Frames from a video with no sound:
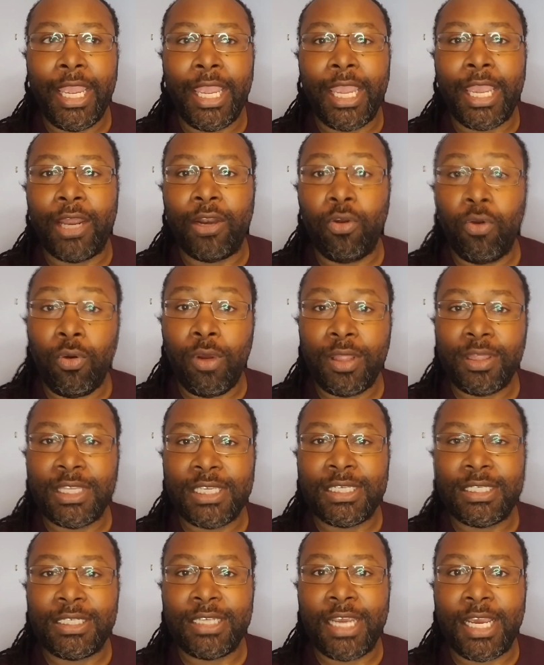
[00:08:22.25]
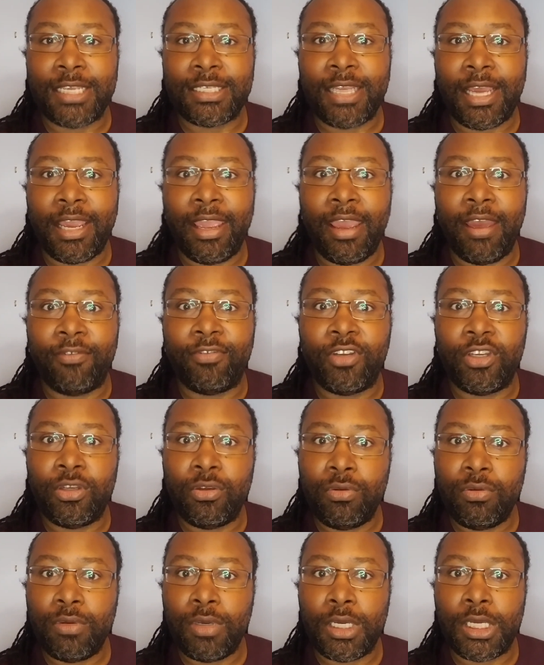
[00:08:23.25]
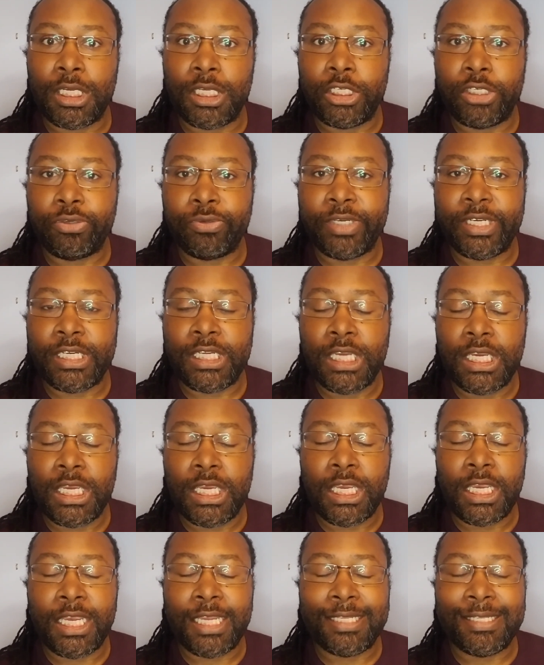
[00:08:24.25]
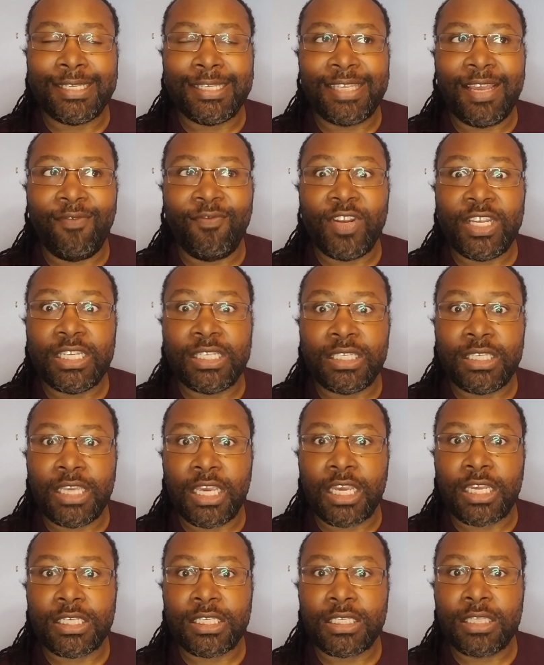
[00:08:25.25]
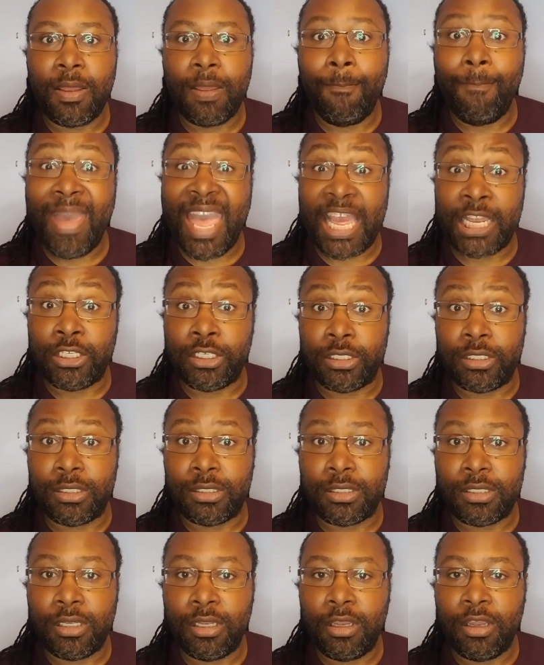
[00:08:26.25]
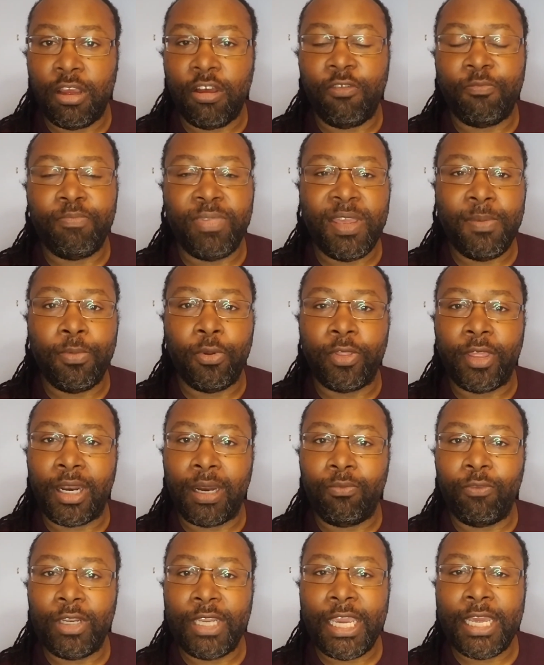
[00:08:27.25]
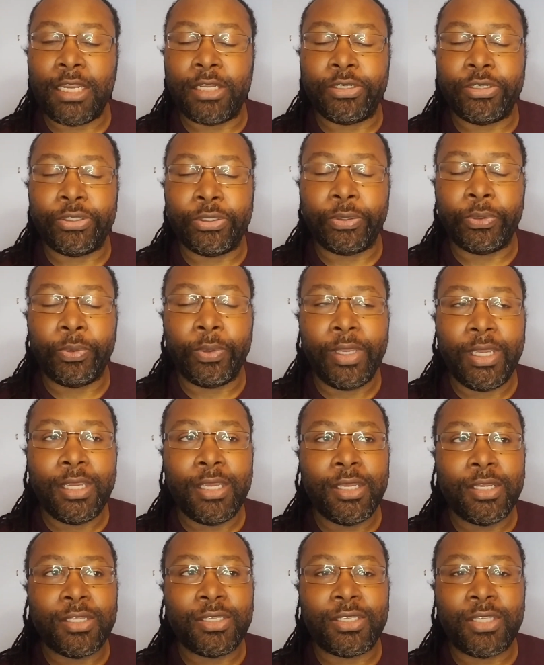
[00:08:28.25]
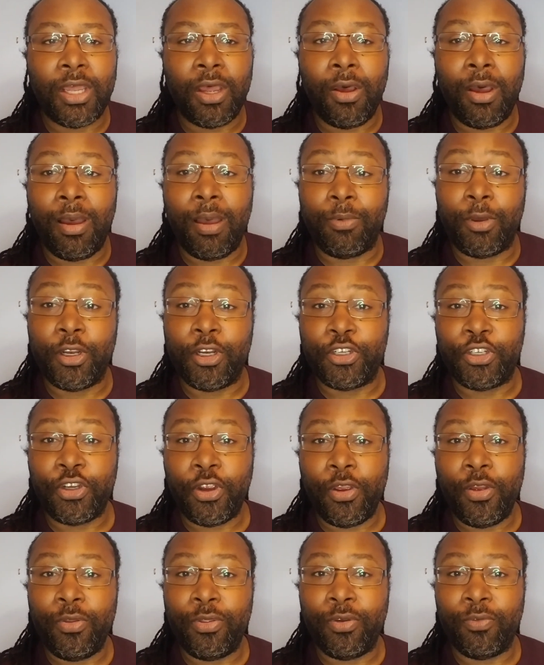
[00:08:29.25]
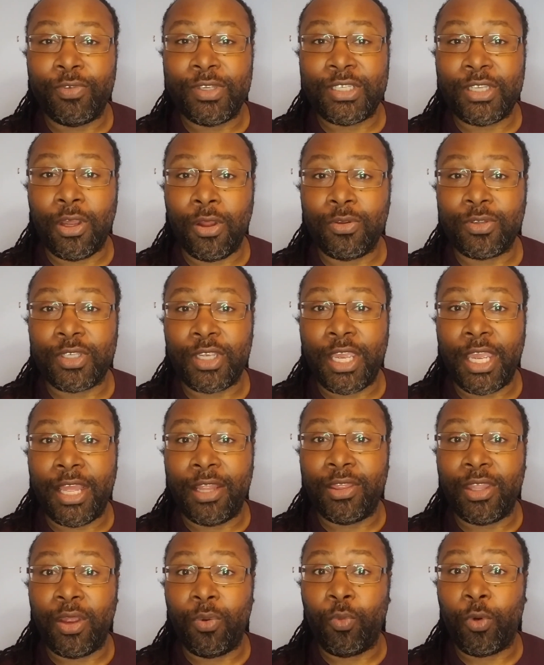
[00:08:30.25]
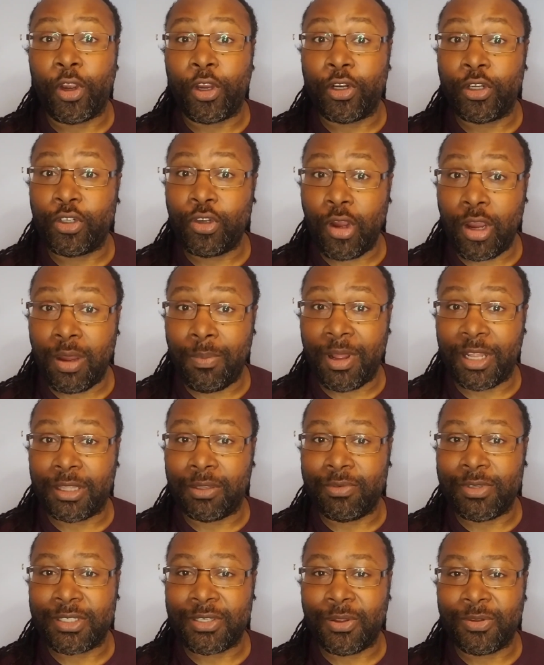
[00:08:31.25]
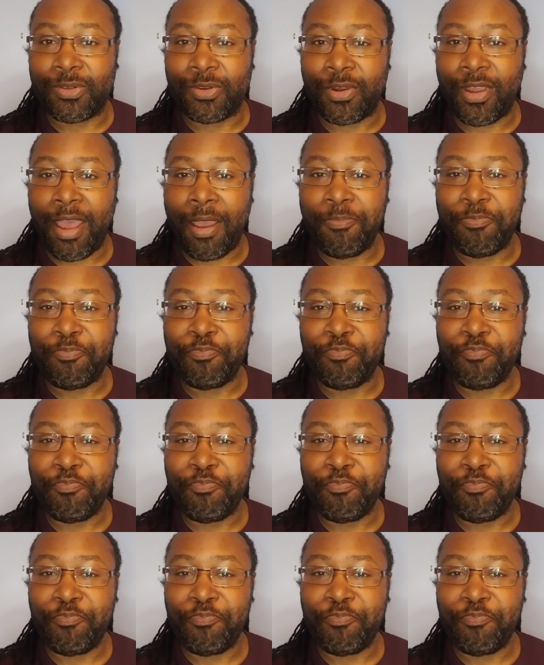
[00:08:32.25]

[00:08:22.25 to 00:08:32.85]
And on this test, I have 276 matches of people that I'm related to. So I'm going to show you the results, and then we're going to talk about the results, okay?